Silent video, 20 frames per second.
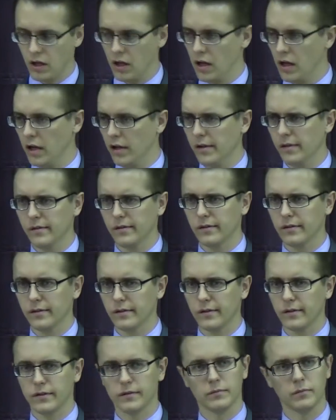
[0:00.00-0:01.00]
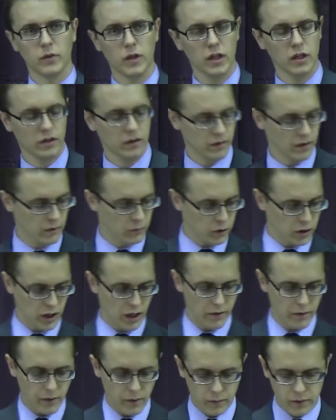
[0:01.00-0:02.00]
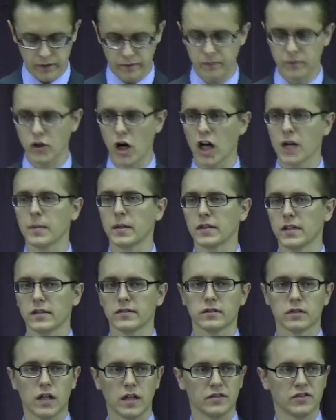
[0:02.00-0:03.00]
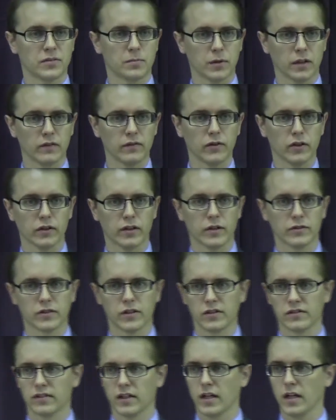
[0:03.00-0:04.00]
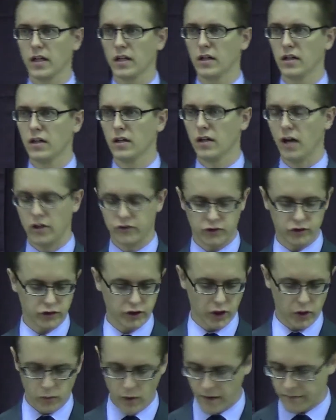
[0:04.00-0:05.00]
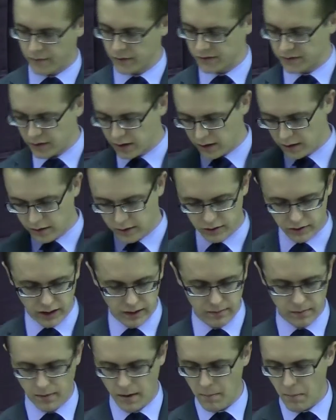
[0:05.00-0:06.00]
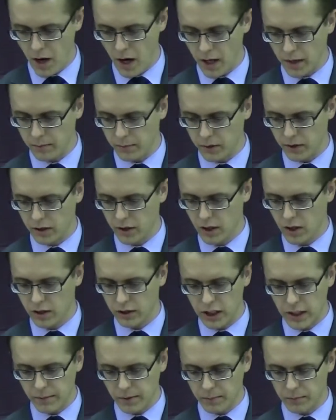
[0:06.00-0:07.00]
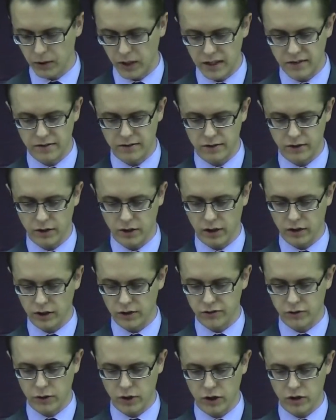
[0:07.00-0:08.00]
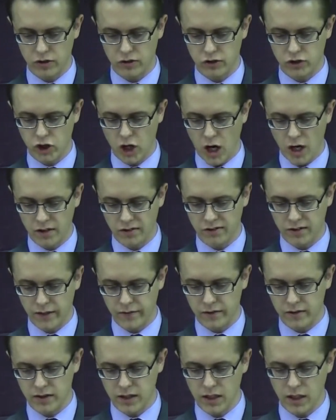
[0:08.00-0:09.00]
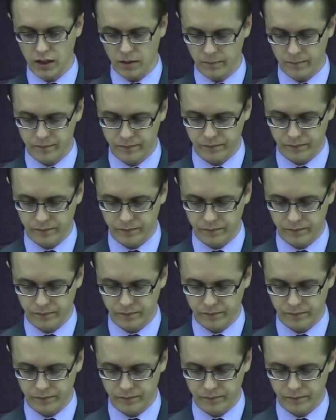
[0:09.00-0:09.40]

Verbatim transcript: Uh, well, well, we've talked about this a lot in Springfield, and I was going to say, I was just going to reference it, it just came in my mind, but keep your place here, and let's go to John seventeen.